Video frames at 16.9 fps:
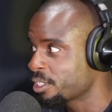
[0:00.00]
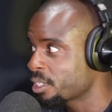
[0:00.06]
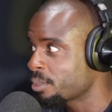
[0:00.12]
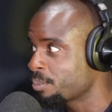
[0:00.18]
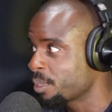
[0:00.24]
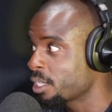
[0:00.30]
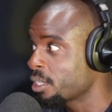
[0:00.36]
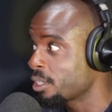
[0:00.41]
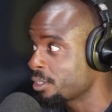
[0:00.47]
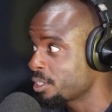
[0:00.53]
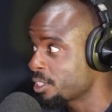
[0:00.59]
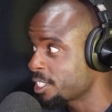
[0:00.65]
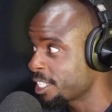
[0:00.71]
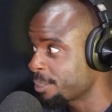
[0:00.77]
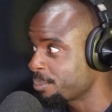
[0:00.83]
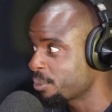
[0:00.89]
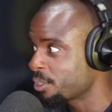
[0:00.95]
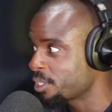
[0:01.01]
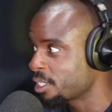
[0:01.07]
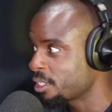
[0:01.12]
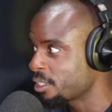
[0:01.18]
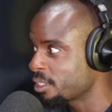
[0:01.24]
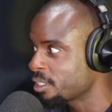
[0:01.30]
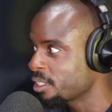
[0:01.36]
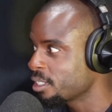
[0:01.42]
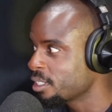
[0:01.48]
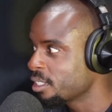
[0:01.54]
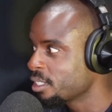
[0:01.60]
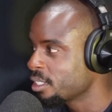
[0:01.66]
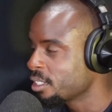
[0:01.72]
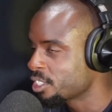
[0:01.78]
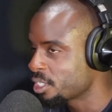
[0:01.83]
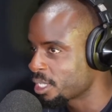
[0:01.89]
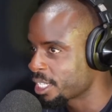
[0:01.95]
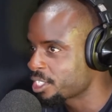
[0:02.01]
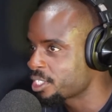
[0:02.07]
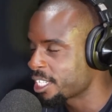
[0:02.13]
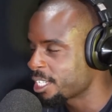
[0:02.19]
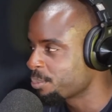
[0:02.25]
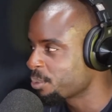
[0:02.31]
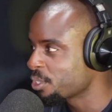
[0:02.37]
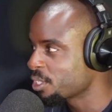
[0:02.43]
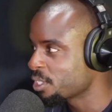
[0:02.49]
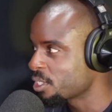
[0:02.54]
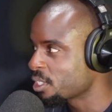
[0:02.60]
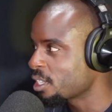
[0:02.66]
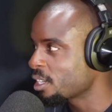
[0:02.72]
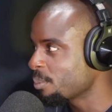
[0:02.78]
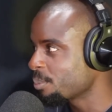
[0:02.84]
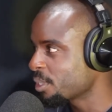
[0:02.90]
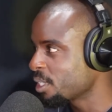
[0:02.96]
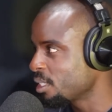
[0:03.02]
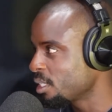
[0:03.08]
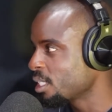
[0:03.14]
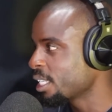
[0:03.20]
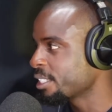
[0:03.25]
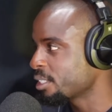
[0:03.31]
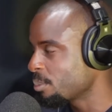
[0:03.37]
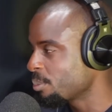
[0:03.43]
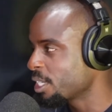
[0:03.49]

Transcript: has been called the Staples Center. Yeah, yeah. So like, Staples is the company, like the